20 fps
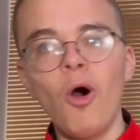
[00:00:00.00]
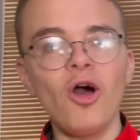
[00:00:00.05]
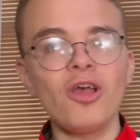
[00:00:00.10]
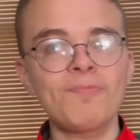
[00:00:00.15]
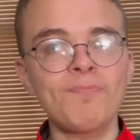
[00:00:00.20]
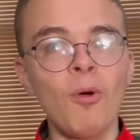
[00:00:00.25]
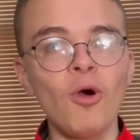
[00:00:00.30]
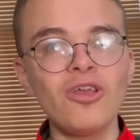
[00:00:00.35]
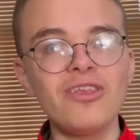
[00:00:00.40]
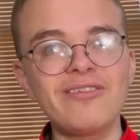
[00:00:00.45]
is
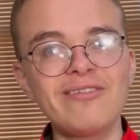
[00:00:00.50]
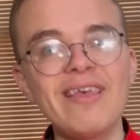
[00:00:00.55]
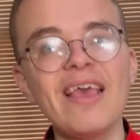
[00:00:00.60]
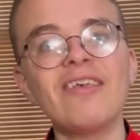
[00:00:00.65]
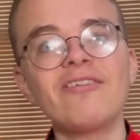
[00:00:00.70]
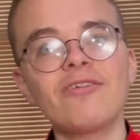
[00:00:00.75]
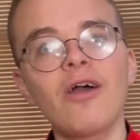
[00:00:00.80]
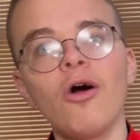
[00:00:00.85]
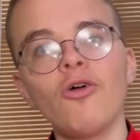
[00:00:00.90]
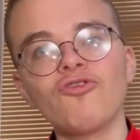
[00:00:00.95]

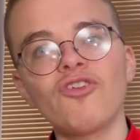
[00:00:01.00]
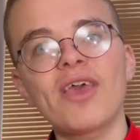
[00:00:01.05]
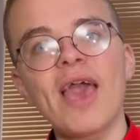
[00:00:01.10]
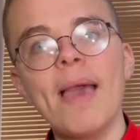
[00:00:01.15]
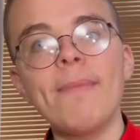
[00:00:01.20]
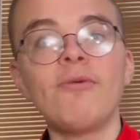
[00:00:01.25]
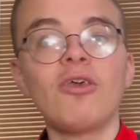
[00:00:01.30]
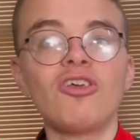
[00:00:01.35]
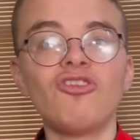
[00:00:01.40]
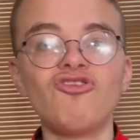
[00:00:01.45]
0.6 goals a
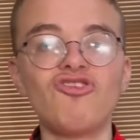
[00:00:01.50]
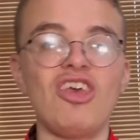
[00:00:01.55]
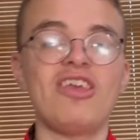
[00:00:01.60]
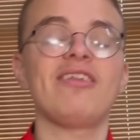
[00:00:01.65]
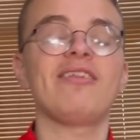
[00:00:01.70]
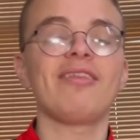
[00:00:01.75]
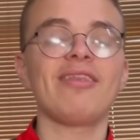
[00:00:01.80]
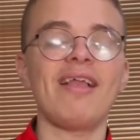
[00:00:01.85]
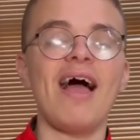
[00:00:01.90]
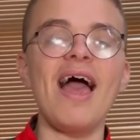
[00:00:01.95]
game you're
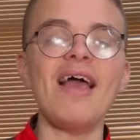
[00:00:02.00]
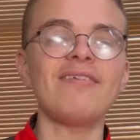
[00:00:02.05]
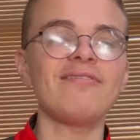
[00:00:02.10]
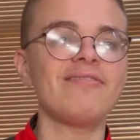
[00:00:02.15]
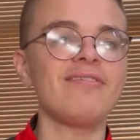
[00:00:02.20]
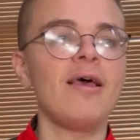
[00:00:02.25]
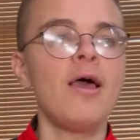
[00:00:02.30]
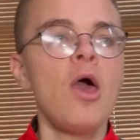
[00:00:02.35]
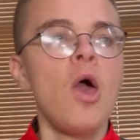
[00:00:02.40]
conceding less.